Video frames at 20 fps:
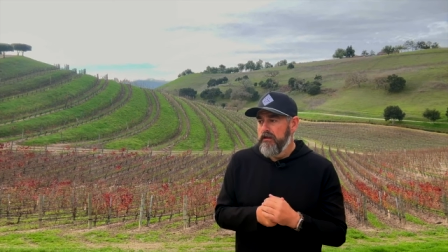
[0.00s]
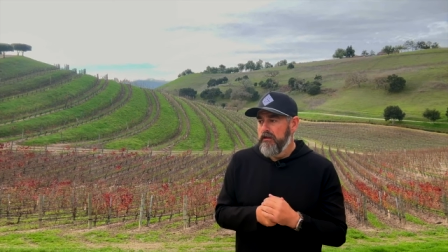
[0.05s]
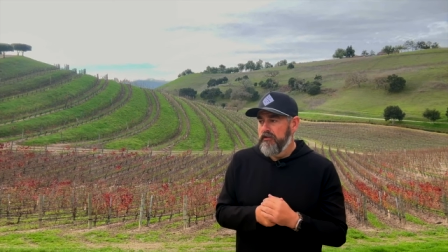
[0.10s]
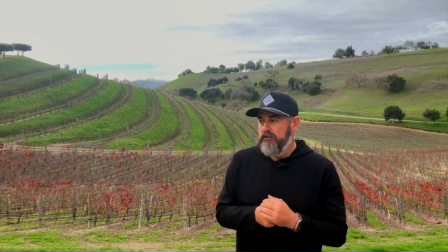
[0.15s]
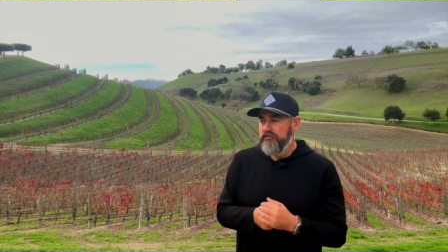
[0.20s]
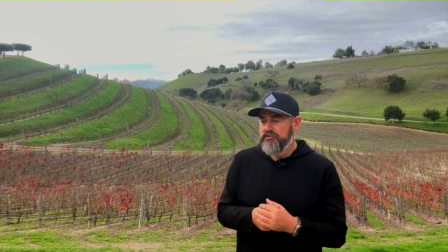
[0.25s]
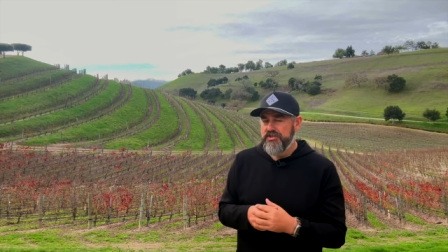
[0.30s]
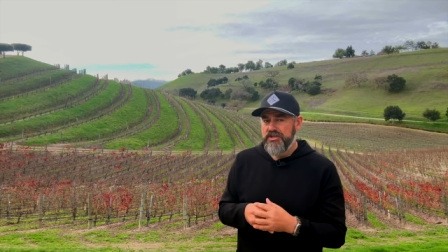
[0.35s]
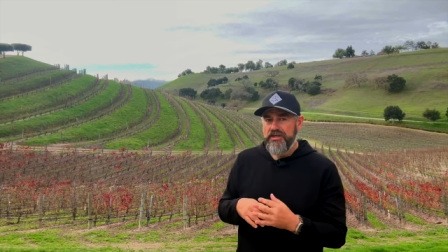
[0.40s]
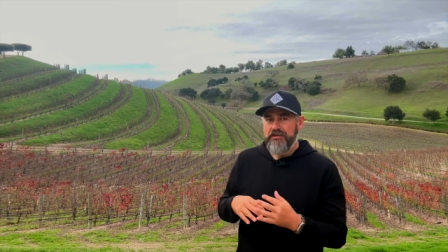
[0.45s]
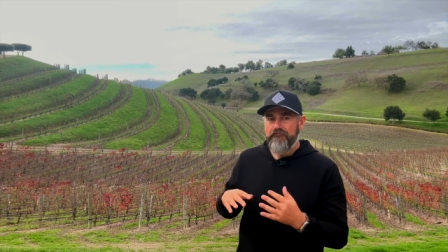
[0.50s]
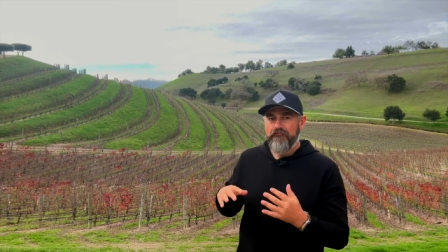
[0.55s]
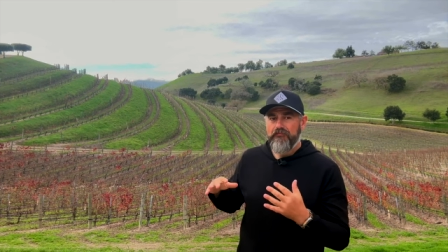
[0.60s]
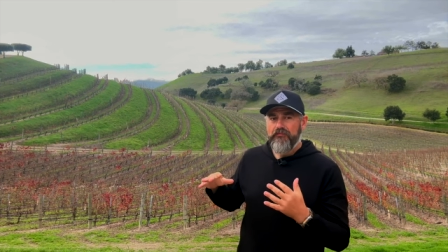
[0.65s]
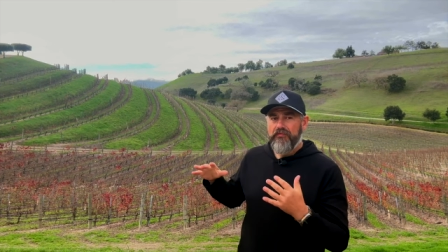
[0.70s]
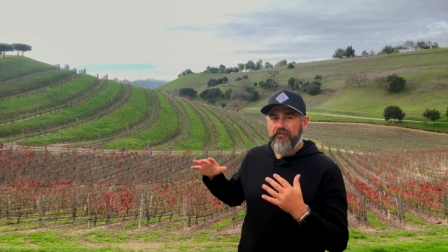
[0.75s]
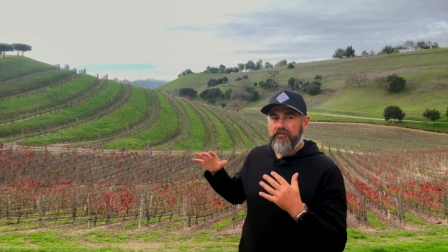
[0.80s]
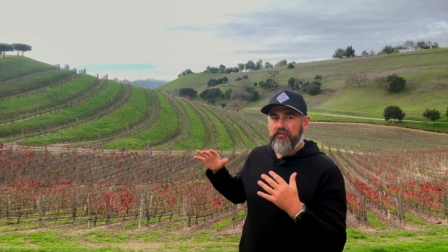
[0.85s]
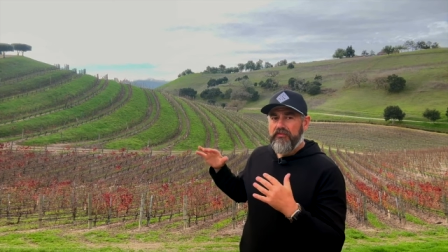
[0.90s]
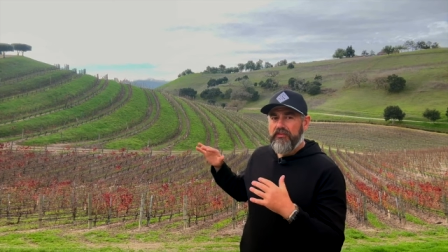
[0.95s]
You see,
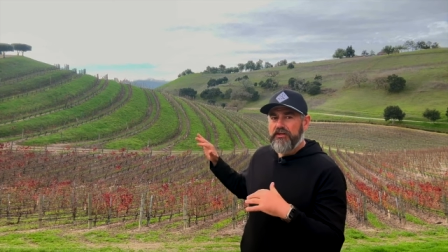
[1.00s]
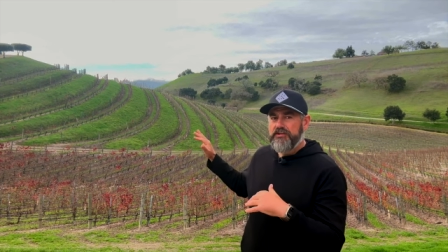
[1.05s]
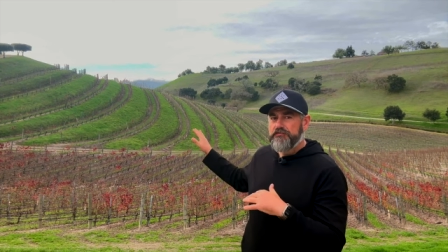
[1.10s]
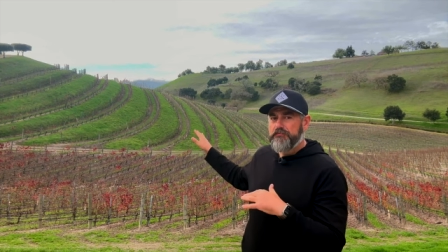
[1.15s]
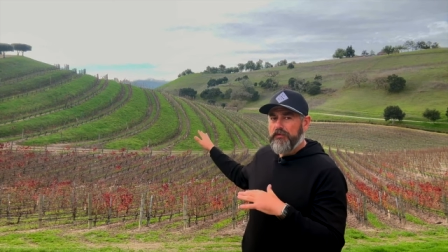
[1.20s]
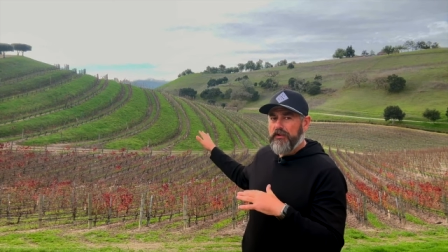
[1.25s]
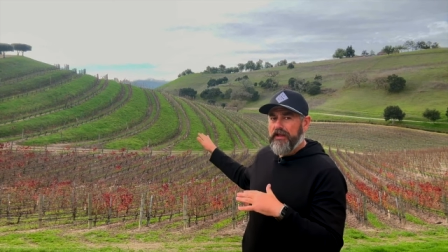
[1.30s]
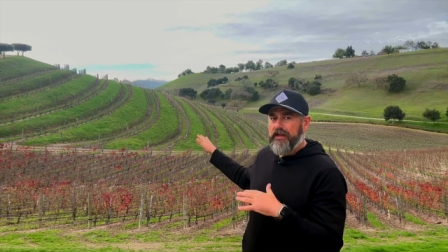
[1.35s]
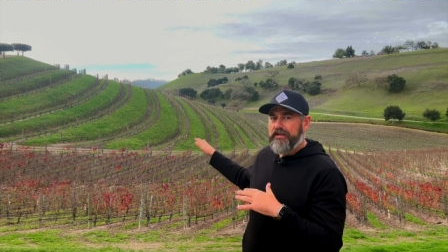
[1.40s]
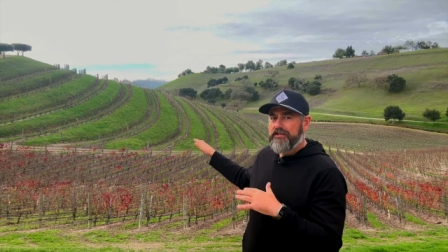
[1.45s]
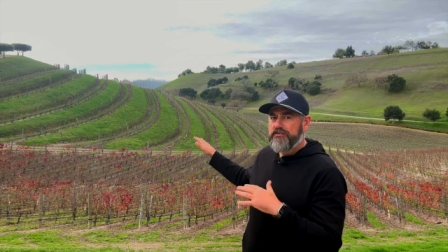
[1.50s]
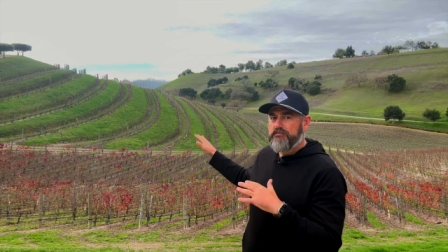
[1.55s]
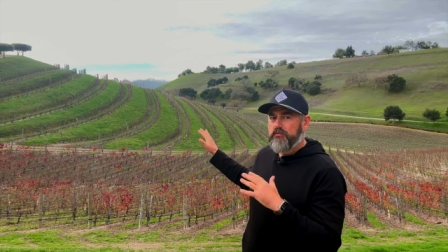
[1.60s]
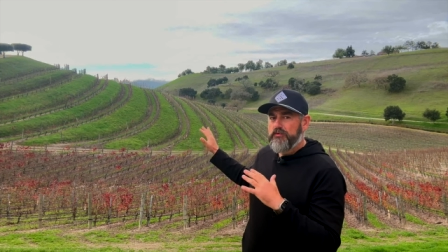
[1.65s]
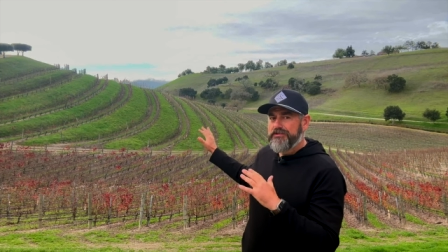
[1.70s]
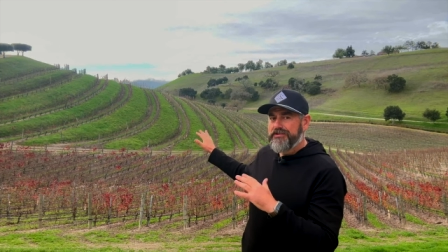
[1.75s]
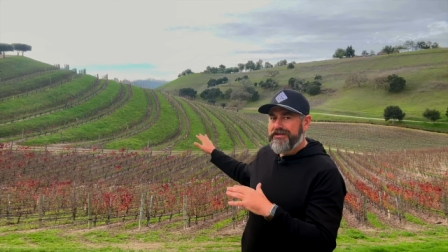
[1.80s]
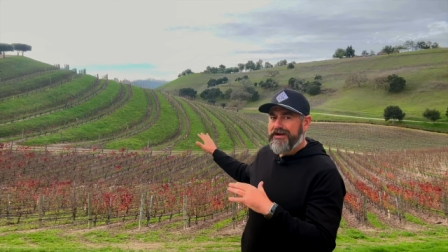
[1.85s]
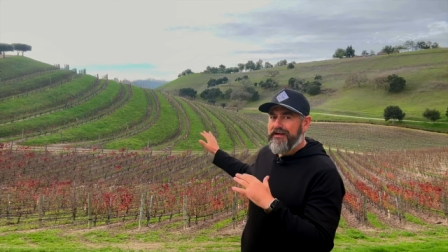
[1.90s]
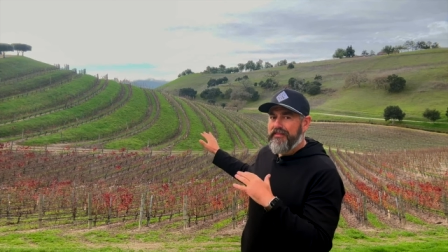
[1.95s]
this place
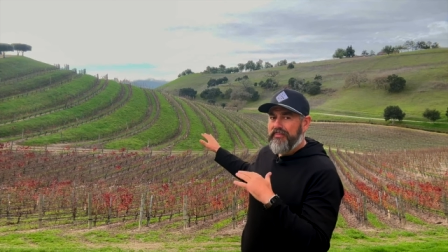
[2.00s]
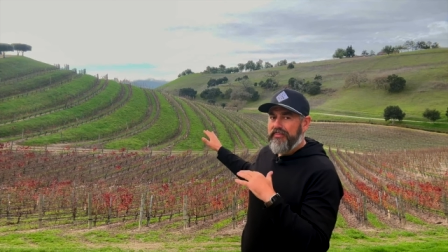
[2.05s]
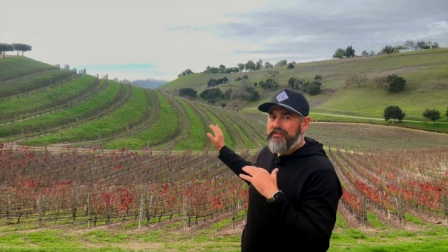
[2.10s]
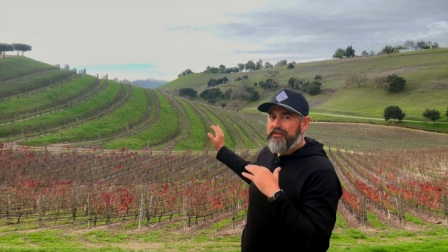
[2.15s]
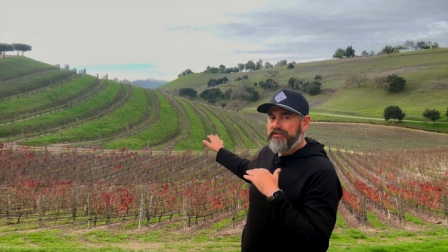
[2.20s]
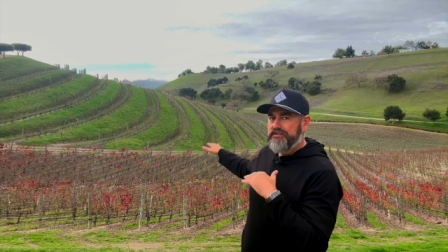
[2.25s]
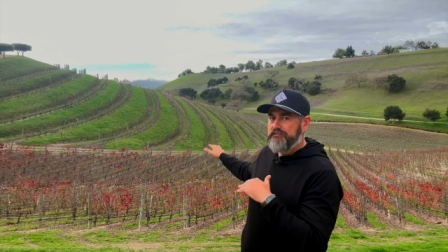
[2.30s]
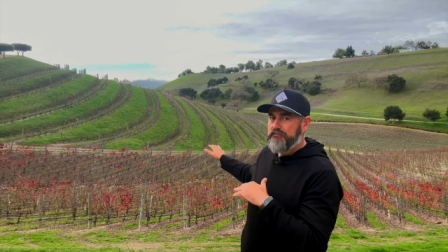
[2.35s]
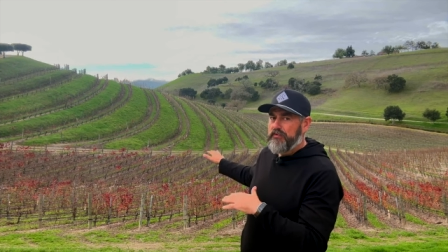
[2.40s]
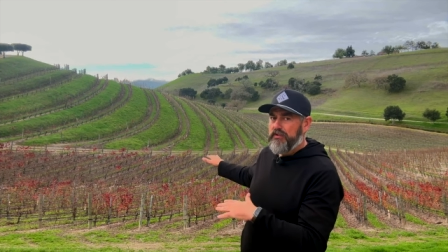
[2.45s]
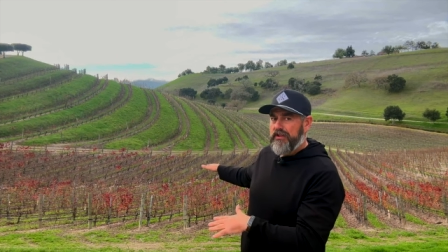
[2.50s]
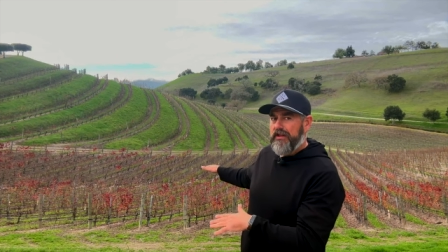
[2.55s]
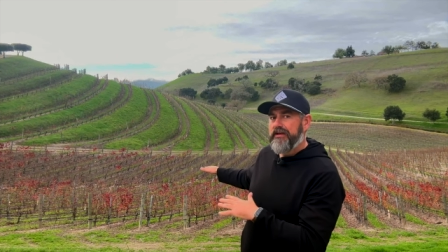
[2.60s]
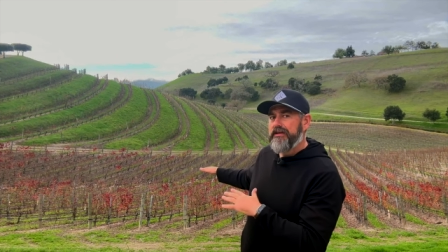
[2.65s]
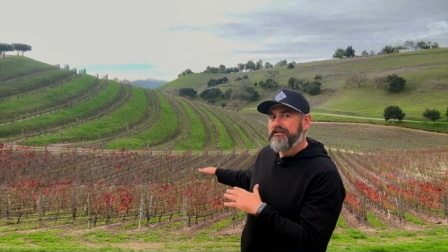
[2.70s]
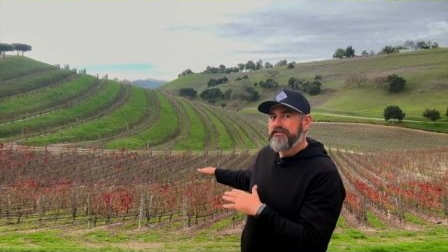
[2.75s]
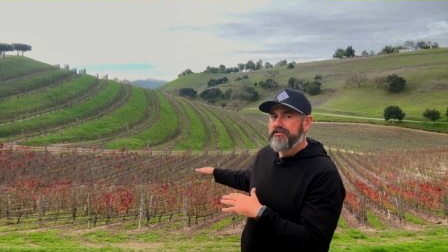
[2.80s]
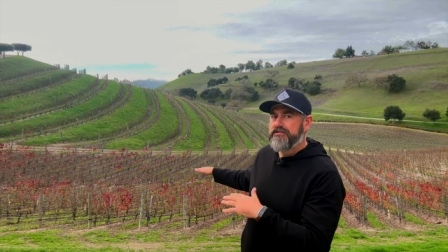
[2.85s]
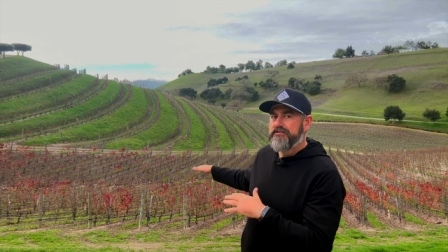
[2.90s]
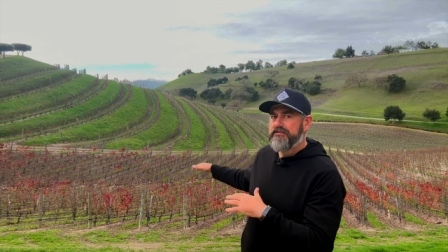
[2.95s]
was not this
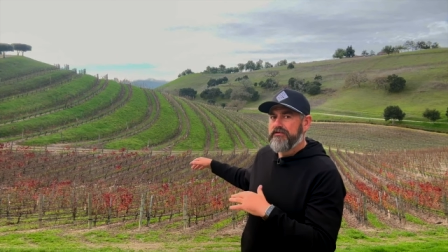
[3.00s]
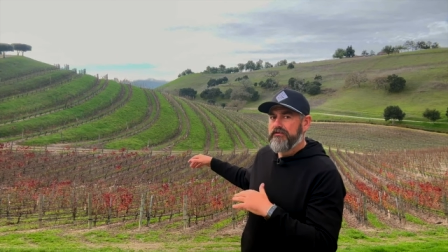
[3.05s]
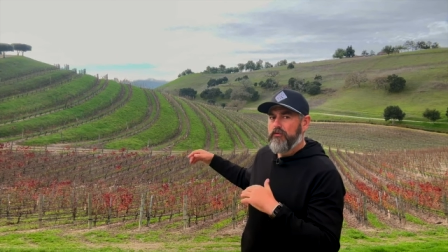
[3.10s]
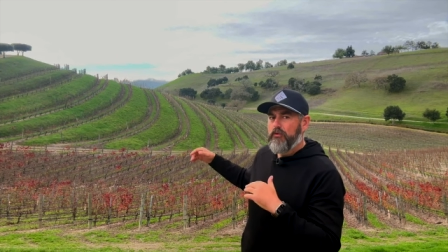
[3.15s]
place